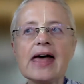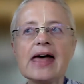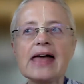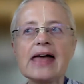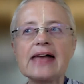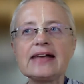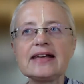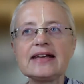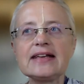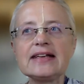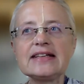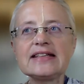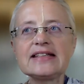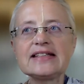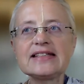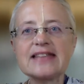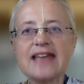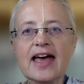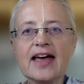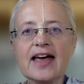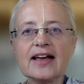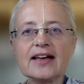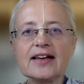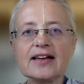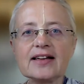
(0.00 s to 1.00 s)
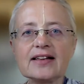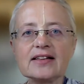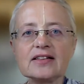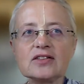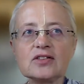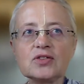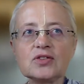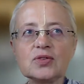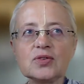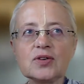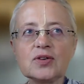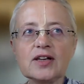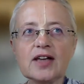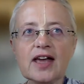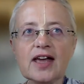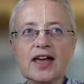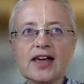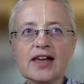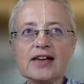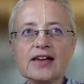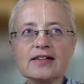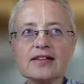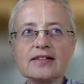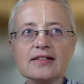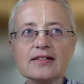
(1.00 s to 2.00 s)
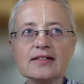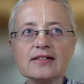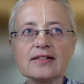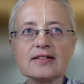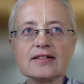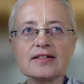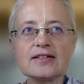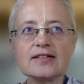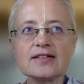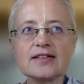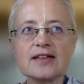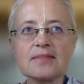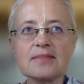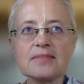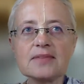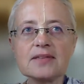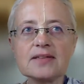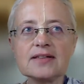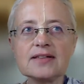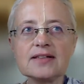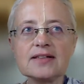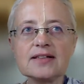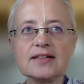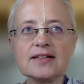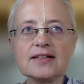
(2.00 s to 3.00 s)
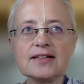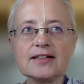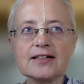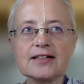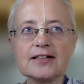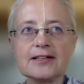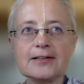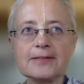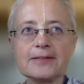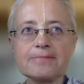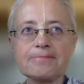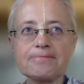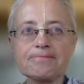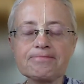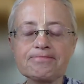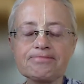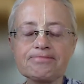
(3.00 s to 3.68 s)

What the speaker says: Then the second, to gain some material